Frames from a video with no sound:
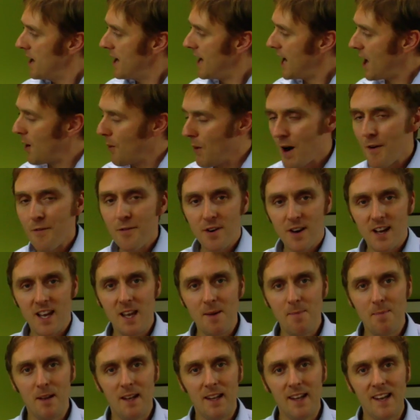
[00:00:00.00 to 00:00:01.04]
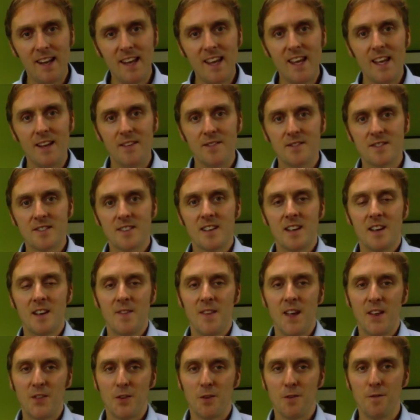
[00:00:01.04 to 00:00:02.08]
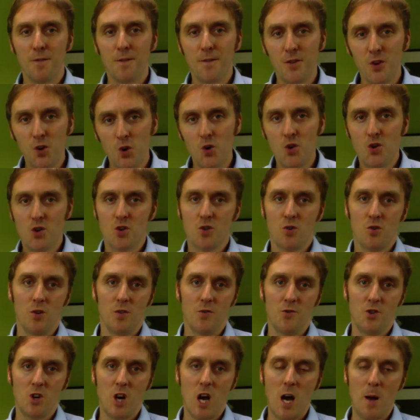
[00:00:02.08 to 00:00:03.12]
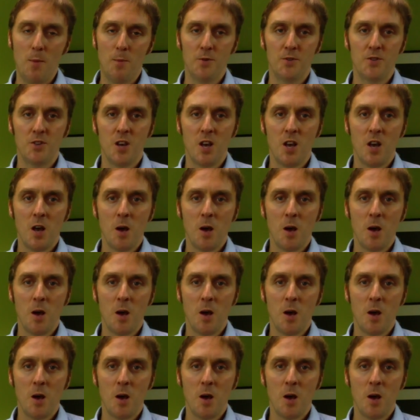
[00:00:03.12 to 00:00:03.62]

However, he believes that the future of jobs